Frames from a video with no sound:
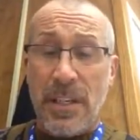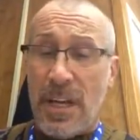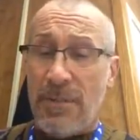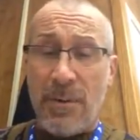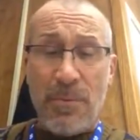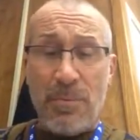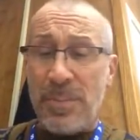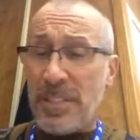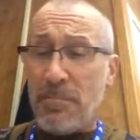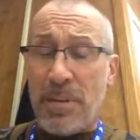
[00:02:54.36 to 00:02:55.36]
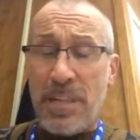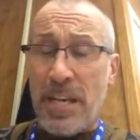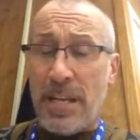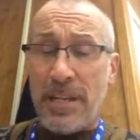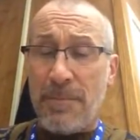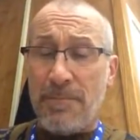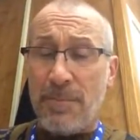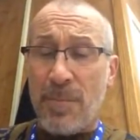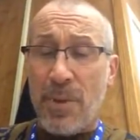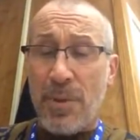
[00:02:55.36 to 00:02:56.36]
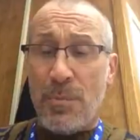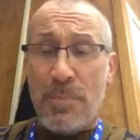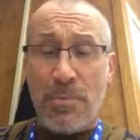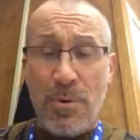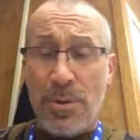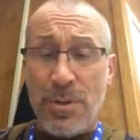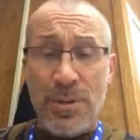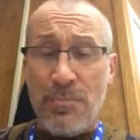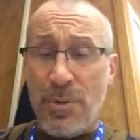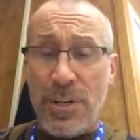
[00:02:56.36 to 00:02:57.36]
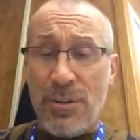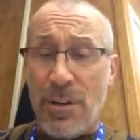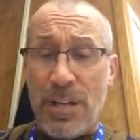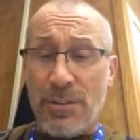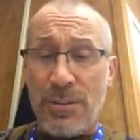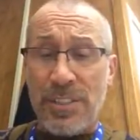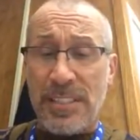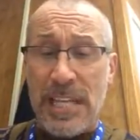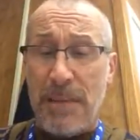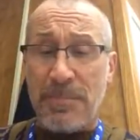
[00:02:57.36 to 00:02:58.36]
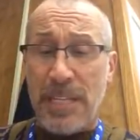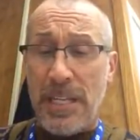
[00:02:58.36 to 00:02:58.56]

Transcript: Everyone was sympathetic. The reporter on the Morning Chronicle stopped